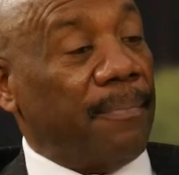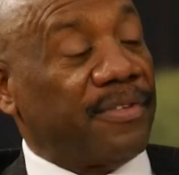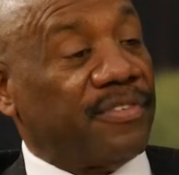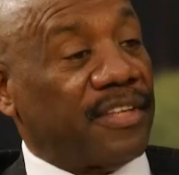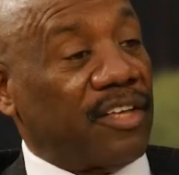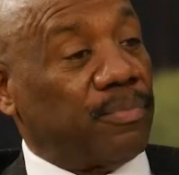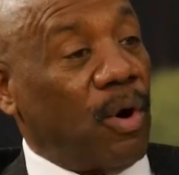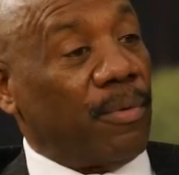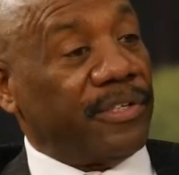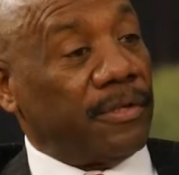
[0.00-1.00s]
Business
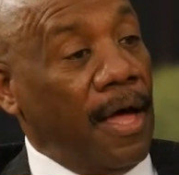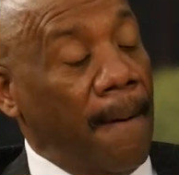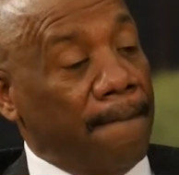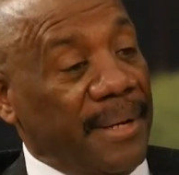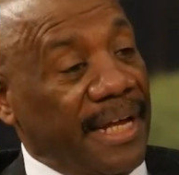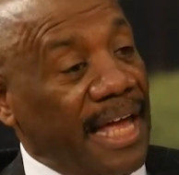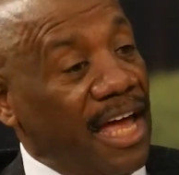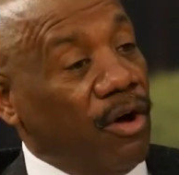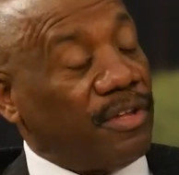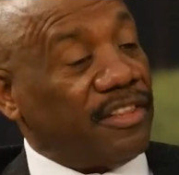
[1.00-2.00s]
Expo was being
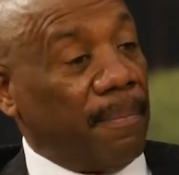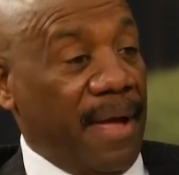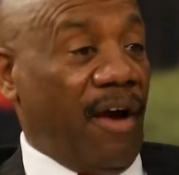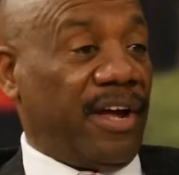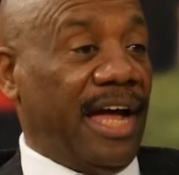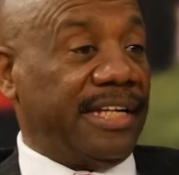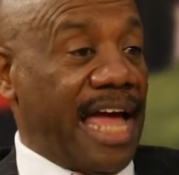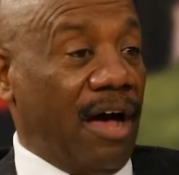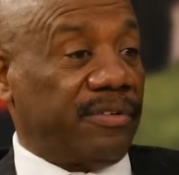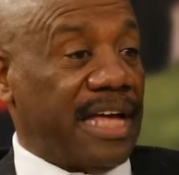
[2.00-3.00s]
held at the Marriott
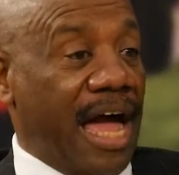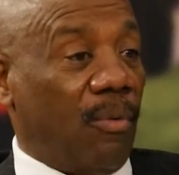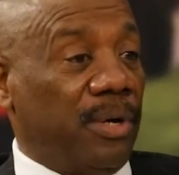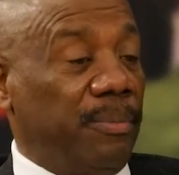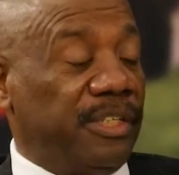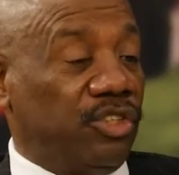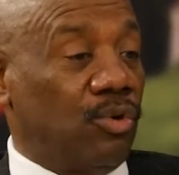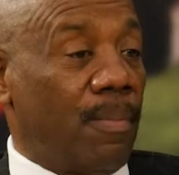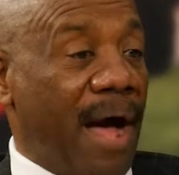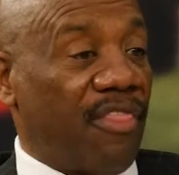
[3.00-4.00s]
downtown. We would
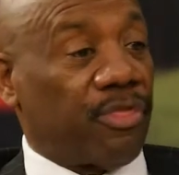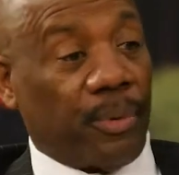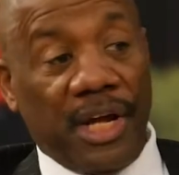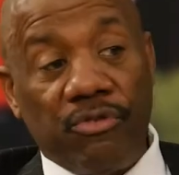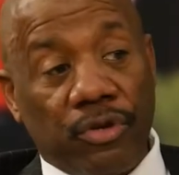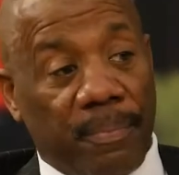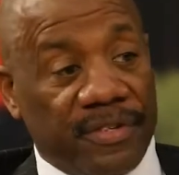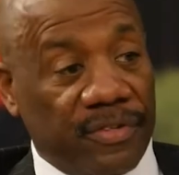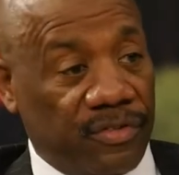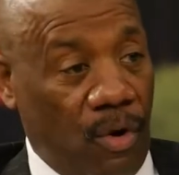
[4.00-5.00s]
do about 300
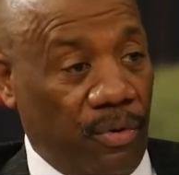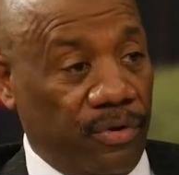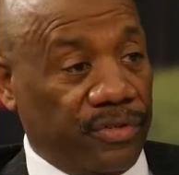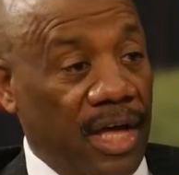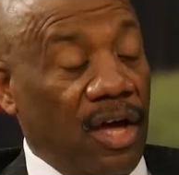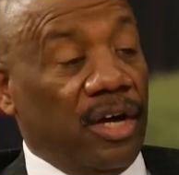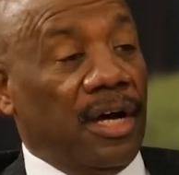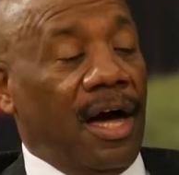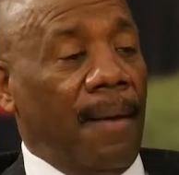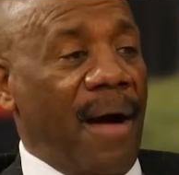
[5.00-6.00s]
business owners,
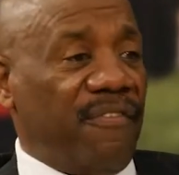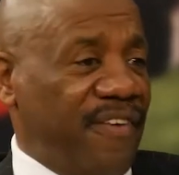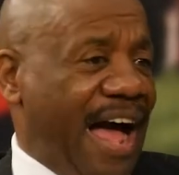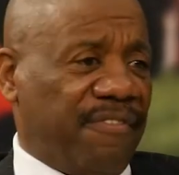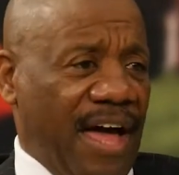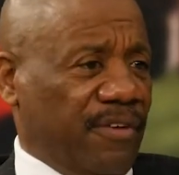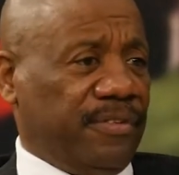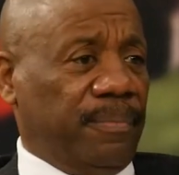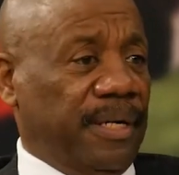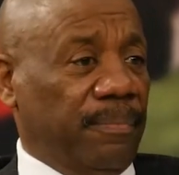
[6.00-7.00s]
about
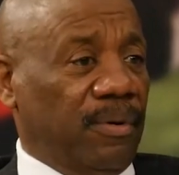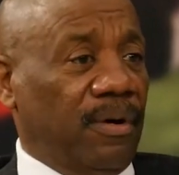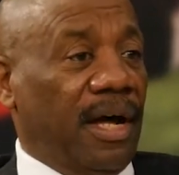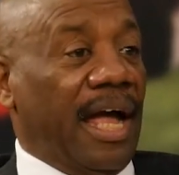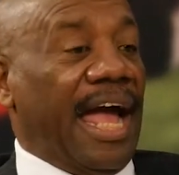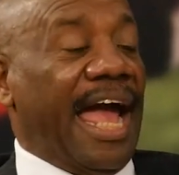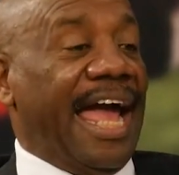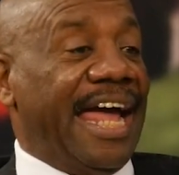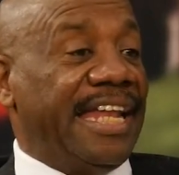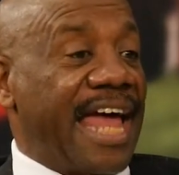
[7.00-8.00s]
5,000 people.
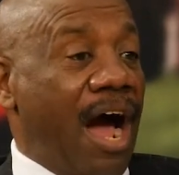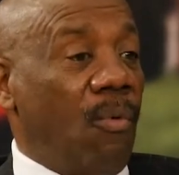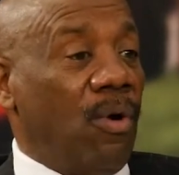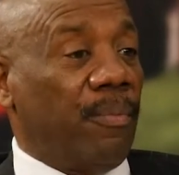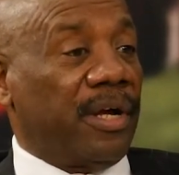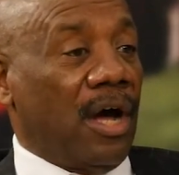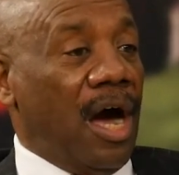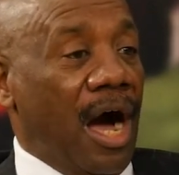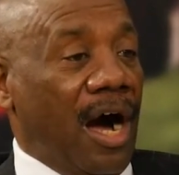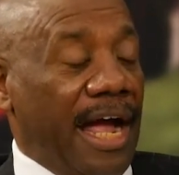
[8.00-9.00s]
And now what we
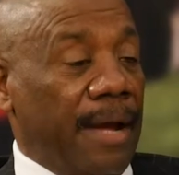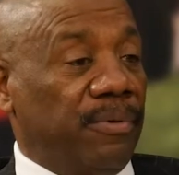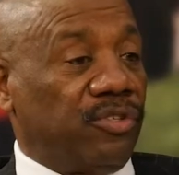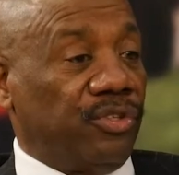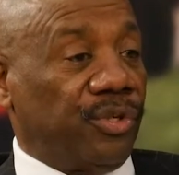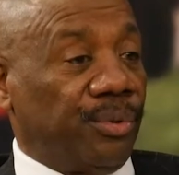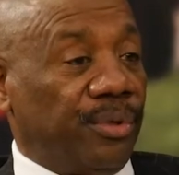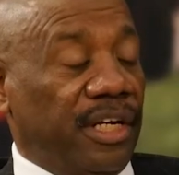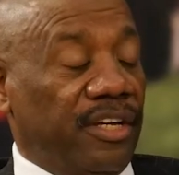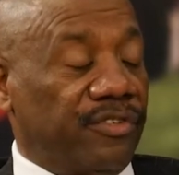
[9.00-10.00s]
are able to do
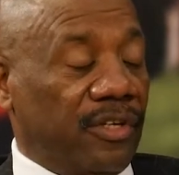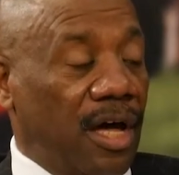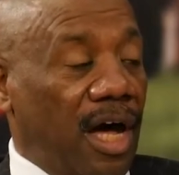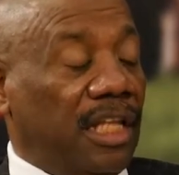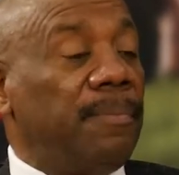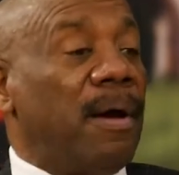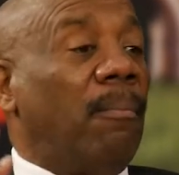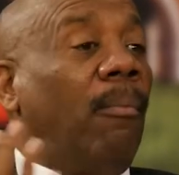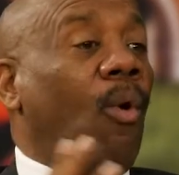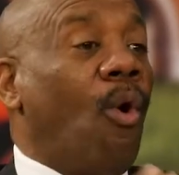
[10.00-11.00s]
is a little bit
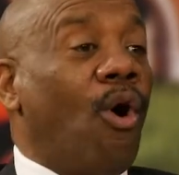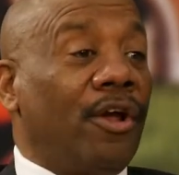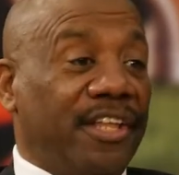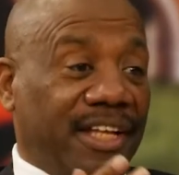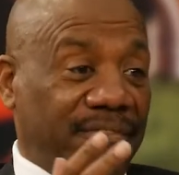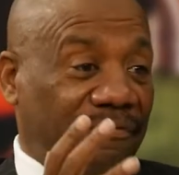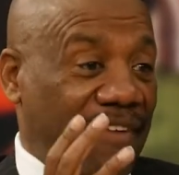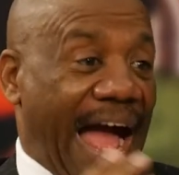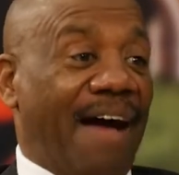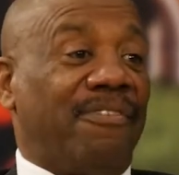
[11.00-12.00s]
more than
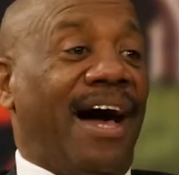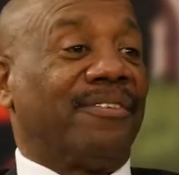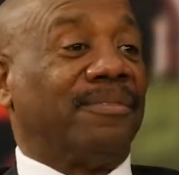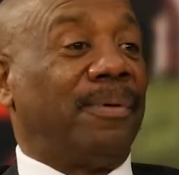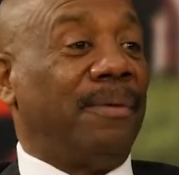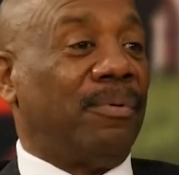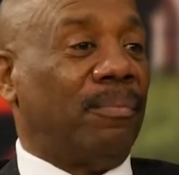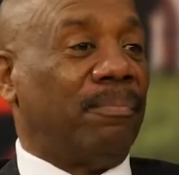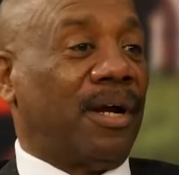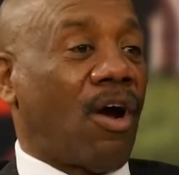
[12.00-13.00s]
5,000 people,
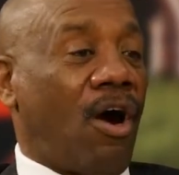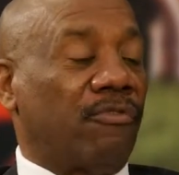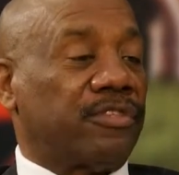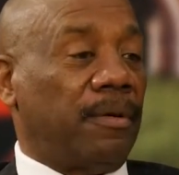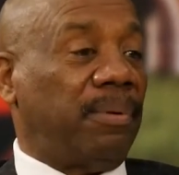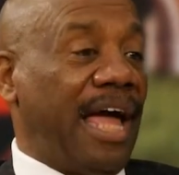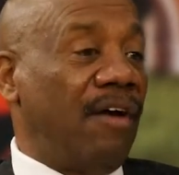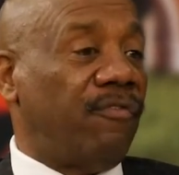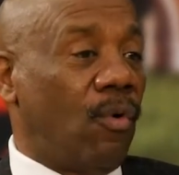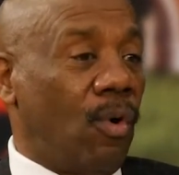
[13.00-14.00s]
because the
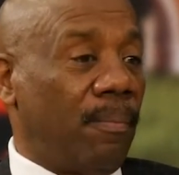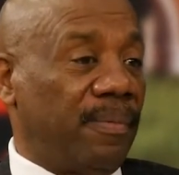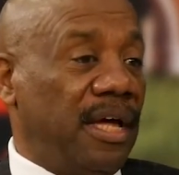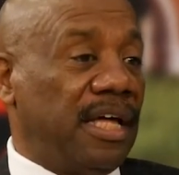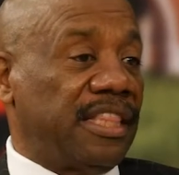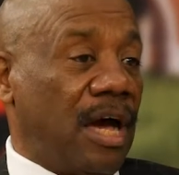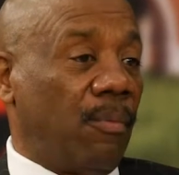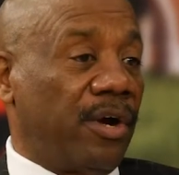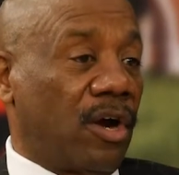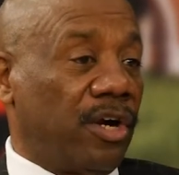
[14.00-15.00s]
platform that
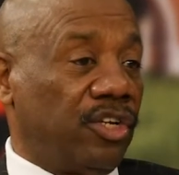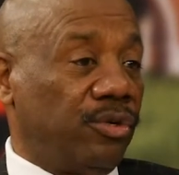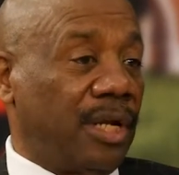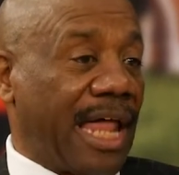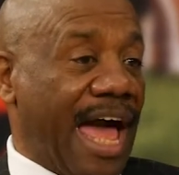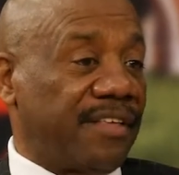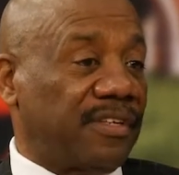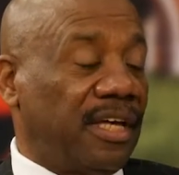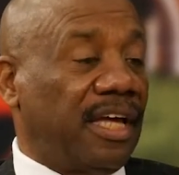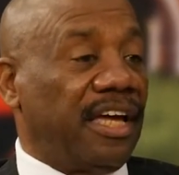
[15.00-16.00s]
we're going to utilize
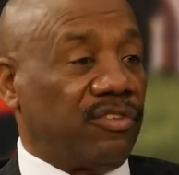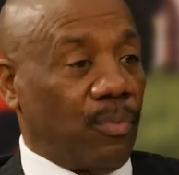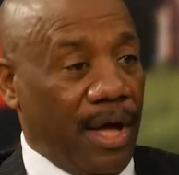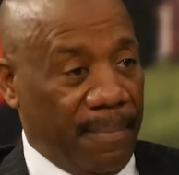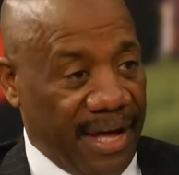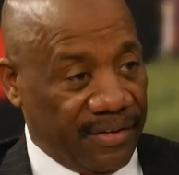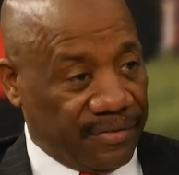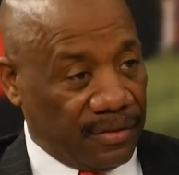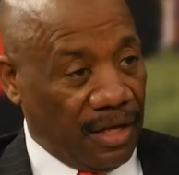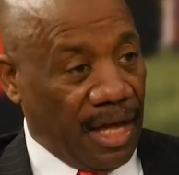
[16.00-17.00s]
is
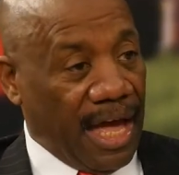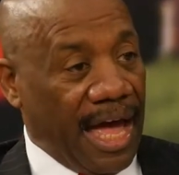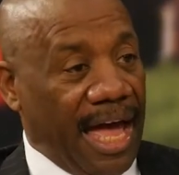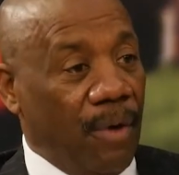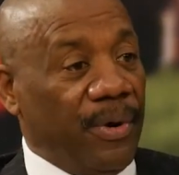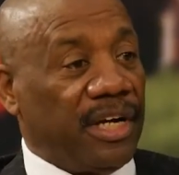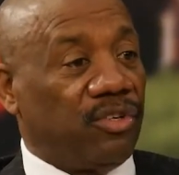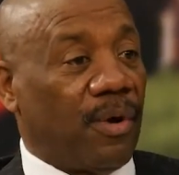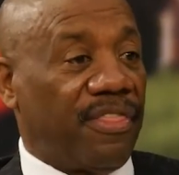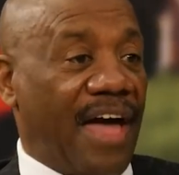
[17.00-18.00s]
WebEx, and we can
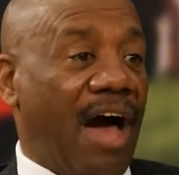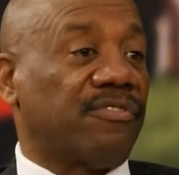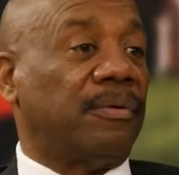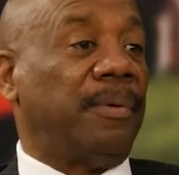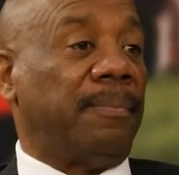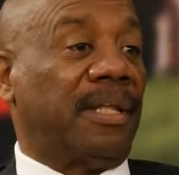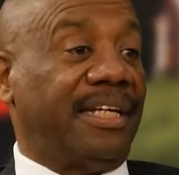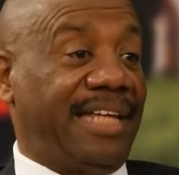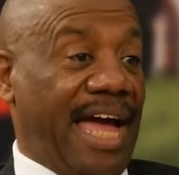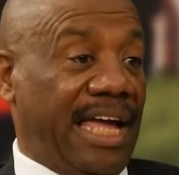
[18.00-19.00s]
do 1,000 people a
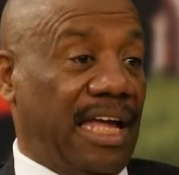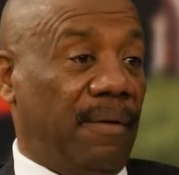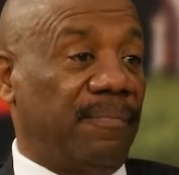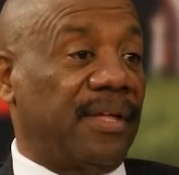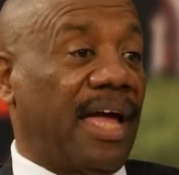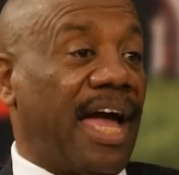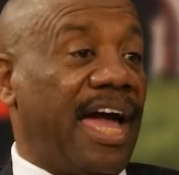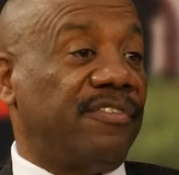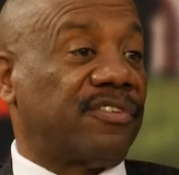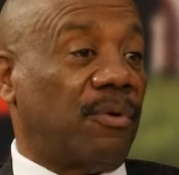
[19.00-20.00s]
day.
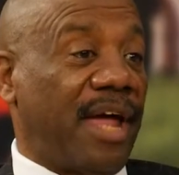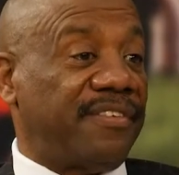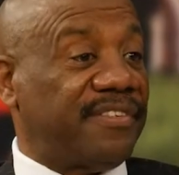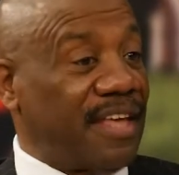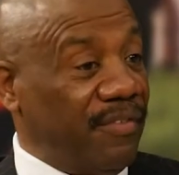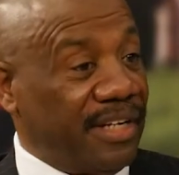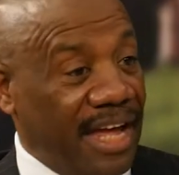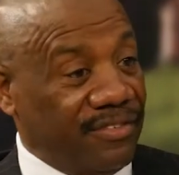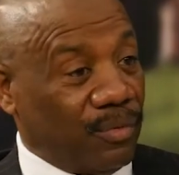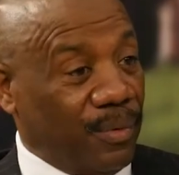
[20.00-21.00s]
And so that's 7
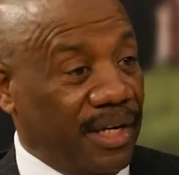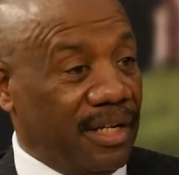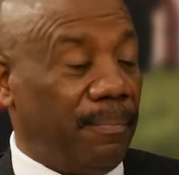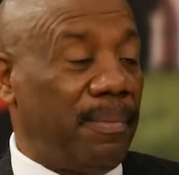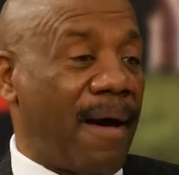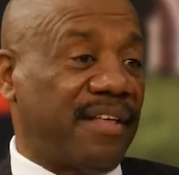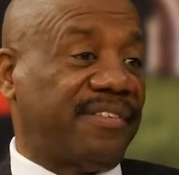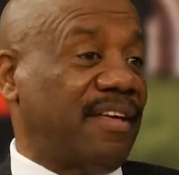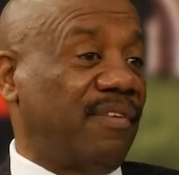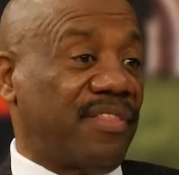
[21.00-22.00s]
days a week, about
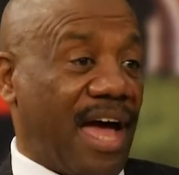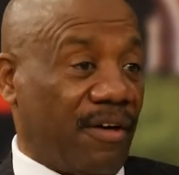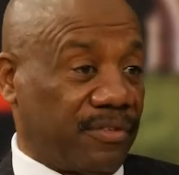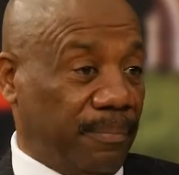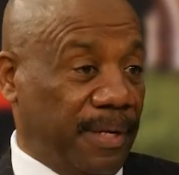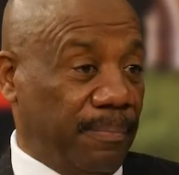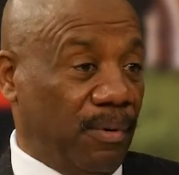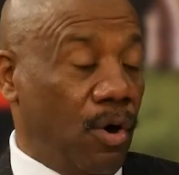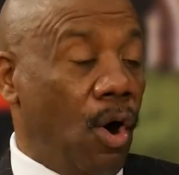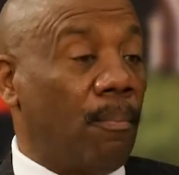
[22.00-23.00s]
7,000 people.